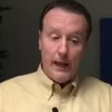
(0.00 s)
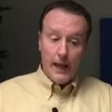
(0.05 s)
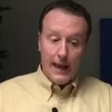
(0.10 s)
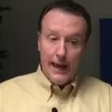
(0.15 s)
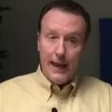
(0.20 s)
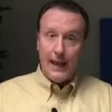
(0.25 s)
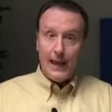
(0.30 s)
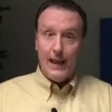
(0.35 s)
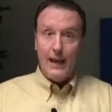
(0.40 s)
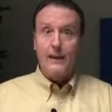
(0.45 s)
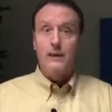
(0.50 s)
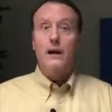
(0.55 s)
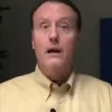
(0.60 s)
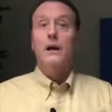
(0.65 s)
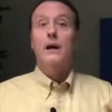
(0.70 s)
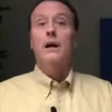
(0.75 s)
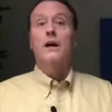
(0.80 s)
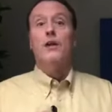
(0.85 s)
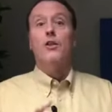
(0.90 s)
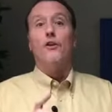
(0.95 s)
And
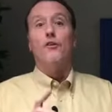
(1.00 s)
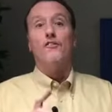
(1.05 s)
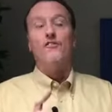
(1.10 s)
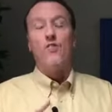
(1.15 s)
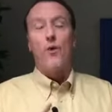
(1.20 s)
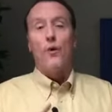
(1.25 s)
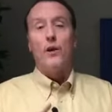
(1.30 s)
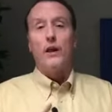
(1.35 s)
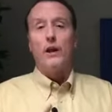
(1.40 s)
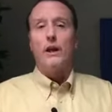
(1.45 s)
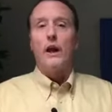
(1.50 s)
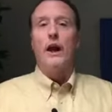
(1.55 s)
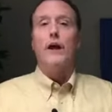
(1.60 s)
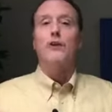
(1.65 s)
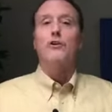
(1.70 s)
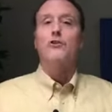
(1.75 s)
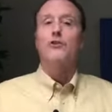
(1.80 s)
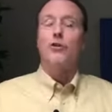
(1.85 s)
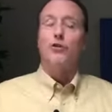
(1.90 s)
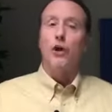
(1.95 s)
the
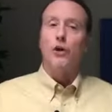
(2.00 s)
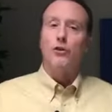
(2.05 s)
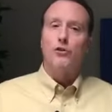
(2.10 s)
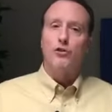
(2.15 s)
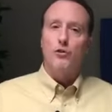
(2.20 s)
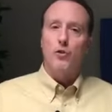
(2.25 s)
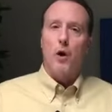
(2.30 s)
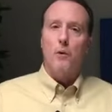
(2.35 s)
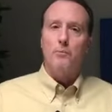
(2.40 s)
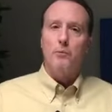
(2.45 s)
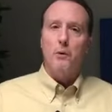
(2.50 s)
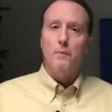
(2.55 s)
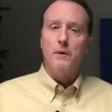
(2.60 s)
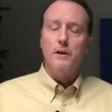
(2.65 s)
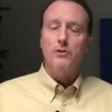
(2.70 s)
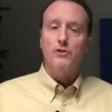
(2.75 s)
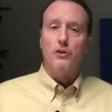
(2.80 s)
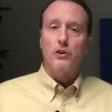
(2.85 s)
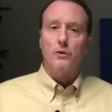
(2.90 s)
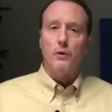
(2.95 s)
fornicators, or those who are
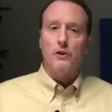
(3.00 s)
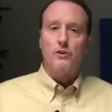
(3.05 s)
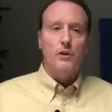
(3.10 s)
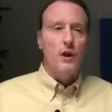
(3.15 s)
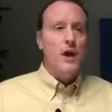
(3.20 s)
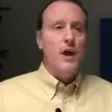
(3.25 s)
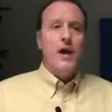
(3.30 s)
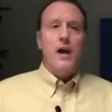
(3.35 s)
promiscuous.